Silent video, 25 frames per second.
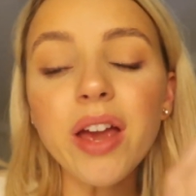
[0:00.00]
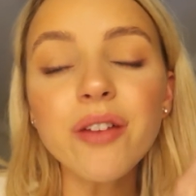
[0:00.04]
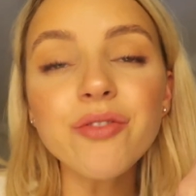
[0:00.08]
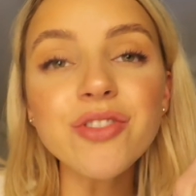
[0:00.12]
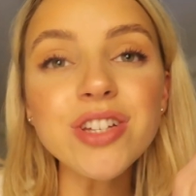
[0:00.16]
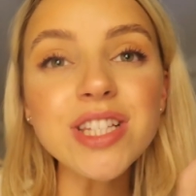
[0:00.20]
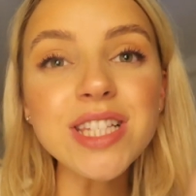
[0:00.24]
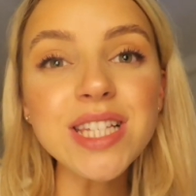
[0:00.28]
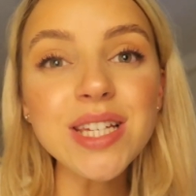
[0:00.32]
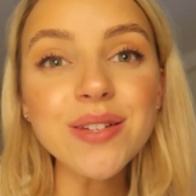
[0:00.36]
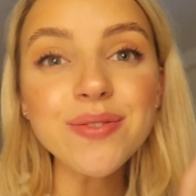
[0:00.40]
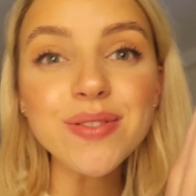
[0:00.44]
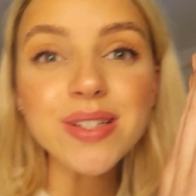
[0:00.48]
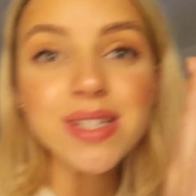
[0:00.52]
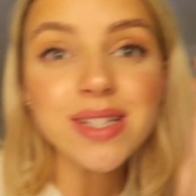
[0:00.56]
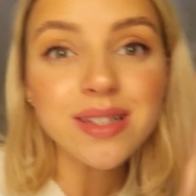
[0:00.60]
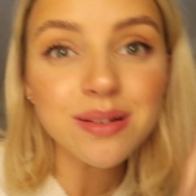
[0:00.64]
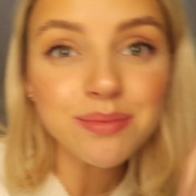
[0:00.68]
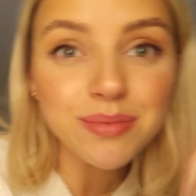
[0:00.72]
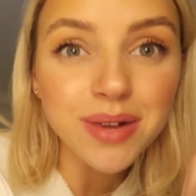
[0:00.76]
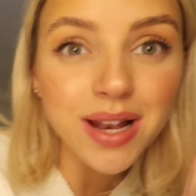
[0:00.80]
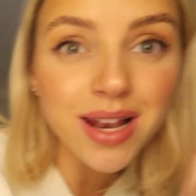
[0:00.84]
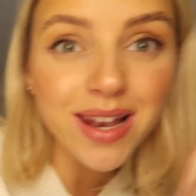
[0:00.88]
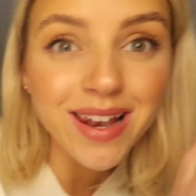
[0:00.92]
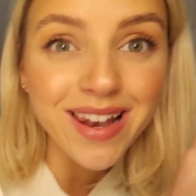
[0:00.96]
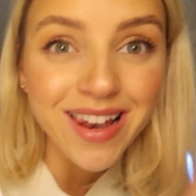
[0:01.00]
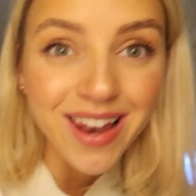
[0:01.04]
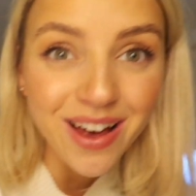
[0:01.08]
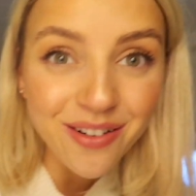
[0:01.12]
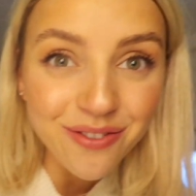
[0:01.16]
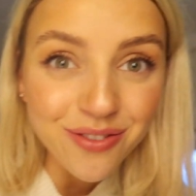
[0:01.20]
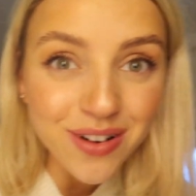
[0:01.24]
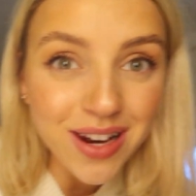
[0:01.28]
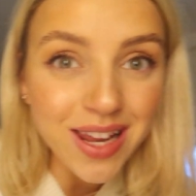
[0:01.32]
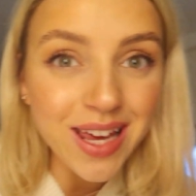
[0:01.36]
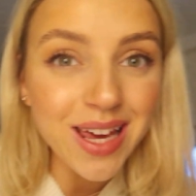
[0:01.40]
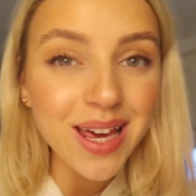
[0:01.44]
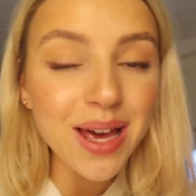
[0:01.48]
Received some
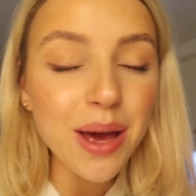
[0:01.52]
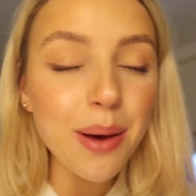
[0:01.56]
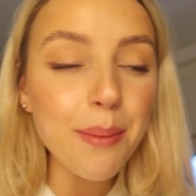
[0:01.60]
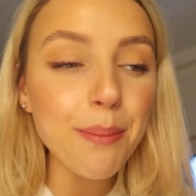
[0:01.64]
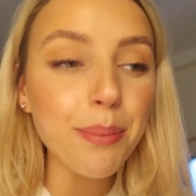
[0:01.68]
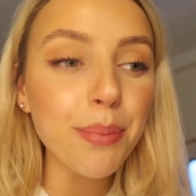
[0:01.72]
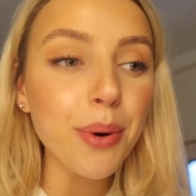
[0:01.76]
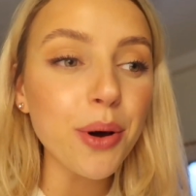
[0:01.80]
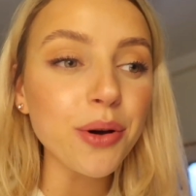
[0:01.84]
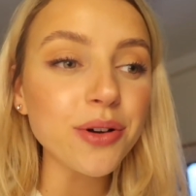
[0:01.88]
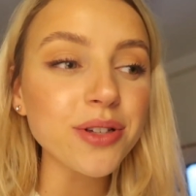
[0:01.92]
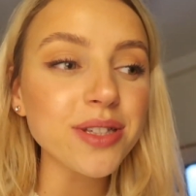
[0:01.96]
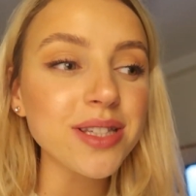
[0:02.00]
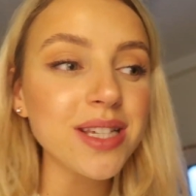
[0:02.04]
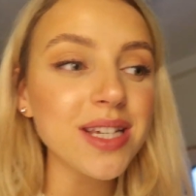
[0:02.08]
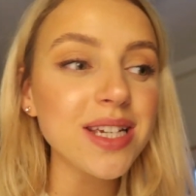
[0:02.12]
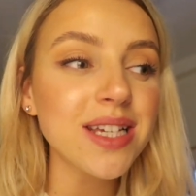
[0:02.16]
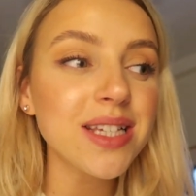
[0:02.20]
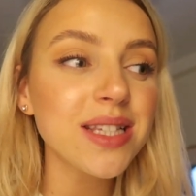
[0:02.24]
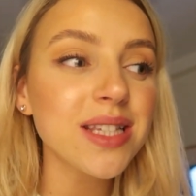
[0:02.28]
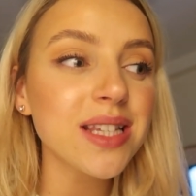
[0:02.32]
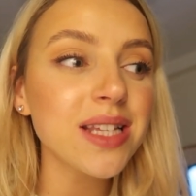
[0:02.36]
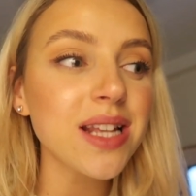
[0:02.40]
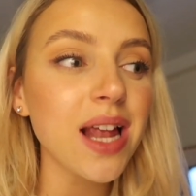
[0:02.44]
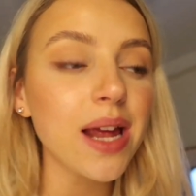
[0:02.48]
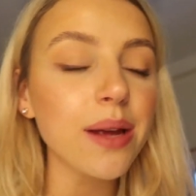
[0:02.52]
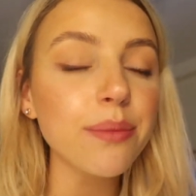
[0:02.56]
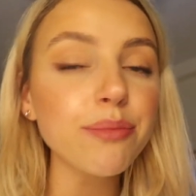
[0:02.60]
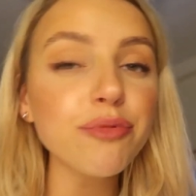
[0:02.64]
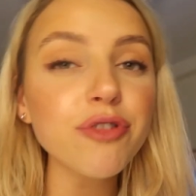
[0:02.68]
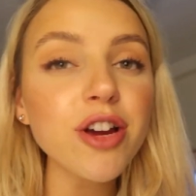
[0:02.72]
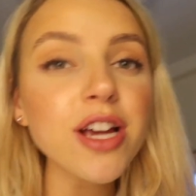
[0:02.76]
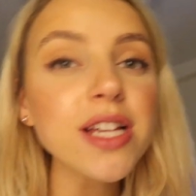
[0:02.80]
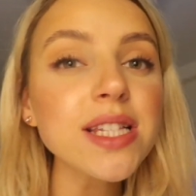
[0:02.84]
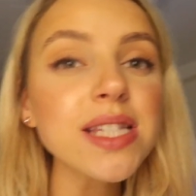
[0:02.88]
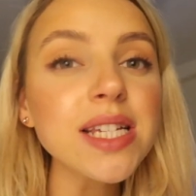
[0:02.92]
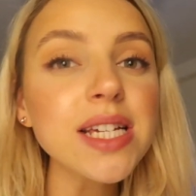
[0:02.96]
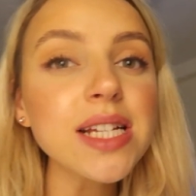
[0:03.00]
lovely boxes, like
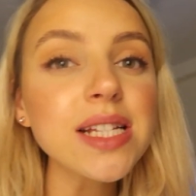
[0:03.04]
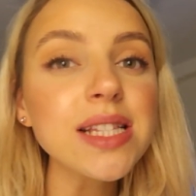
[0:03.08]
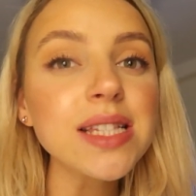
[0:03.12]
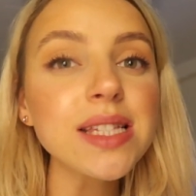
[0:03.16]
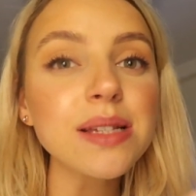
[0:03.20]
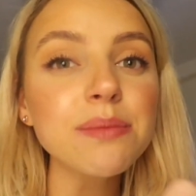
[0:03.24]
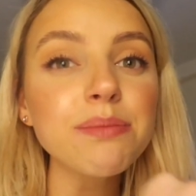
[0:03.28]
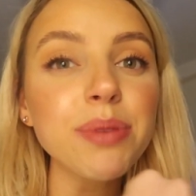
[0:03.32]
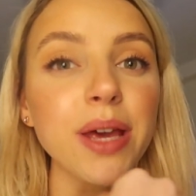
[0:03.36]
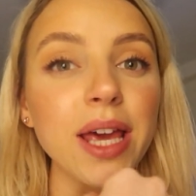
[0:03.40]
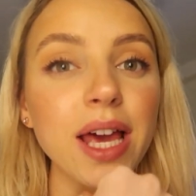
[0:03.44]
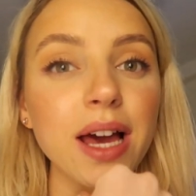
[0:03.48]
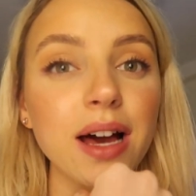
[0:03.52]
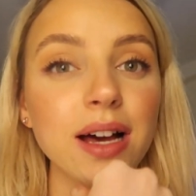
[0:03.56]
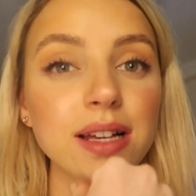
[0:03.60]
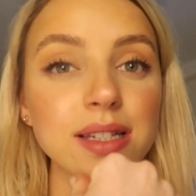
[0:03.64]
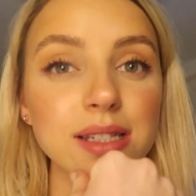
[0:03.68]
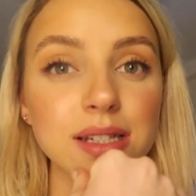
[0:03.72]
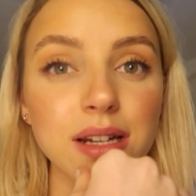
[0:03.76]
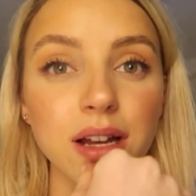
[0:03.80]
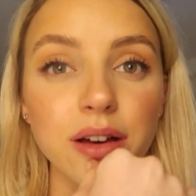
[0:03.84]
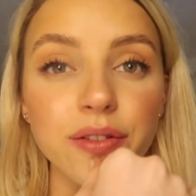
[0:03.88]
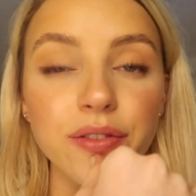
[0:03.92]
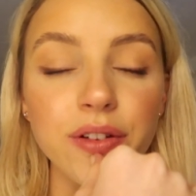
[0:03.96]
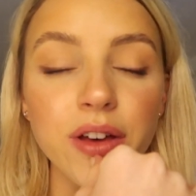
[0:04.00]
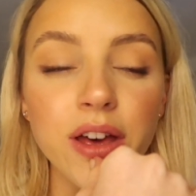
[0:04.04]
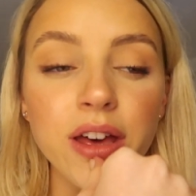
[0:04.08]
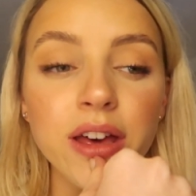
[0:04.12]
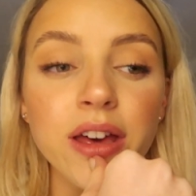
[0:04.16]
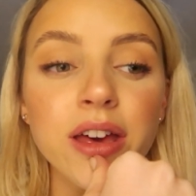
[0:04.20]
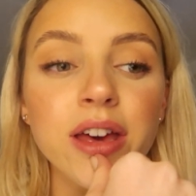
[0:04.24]
presents and PR stuff.